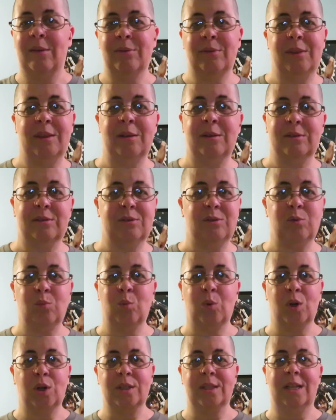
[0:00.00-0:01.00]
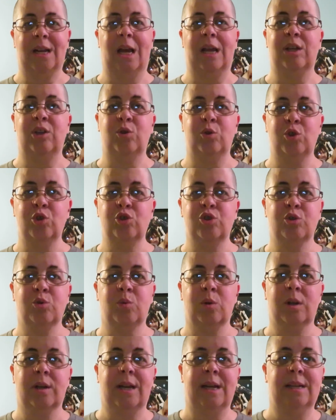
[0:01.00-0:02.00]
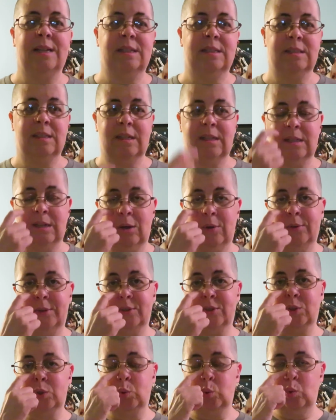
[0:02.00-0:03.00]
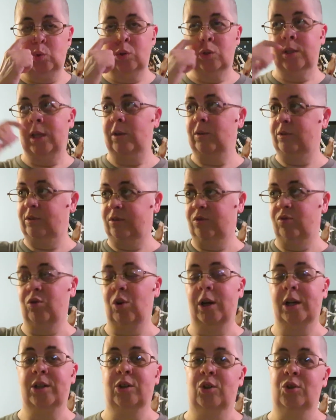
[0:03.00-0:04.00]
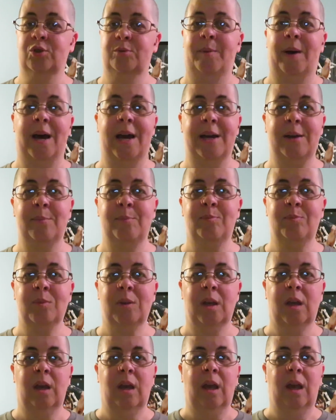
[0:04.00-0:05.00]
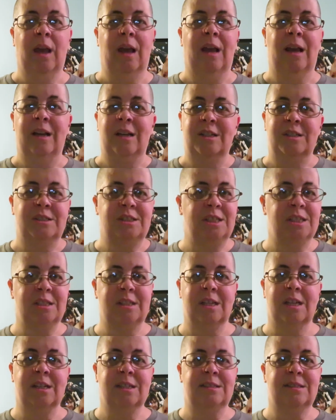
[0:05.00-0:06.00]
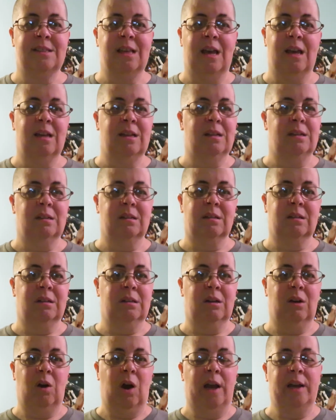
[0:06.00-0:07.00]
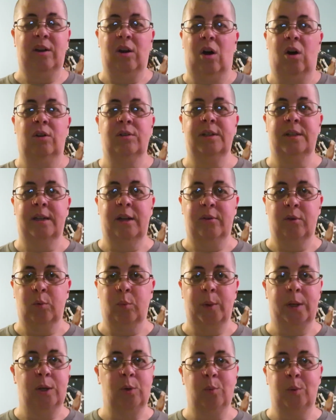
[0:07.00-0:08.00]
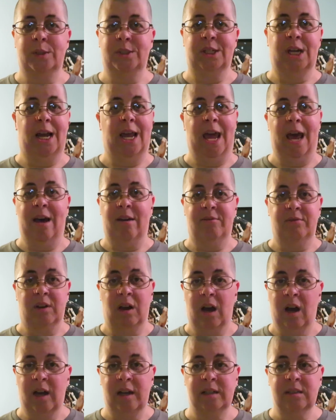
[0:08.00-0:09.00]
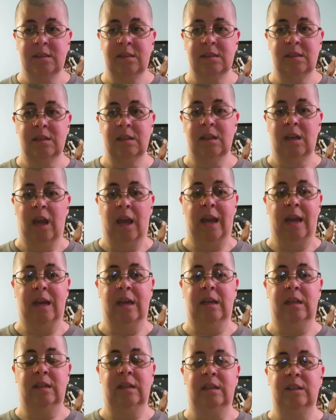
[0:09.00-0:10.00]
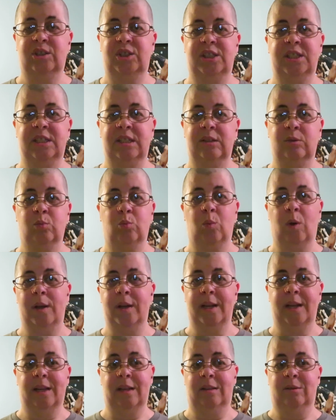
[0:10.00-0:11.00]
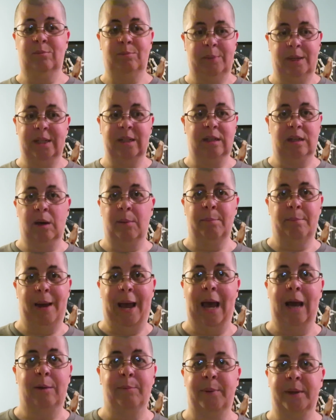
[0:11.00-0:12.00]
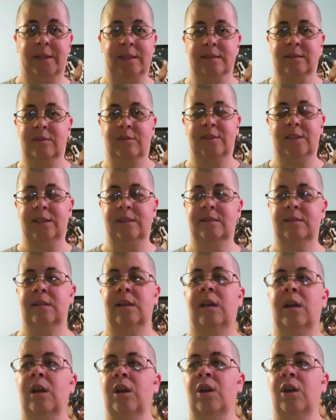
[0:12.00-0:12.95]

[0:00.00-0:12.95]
this work that I used to work at and you know the school that's right close by she thinks that you know, I called in every week, which I have not, and she didn't want me to come back because of this.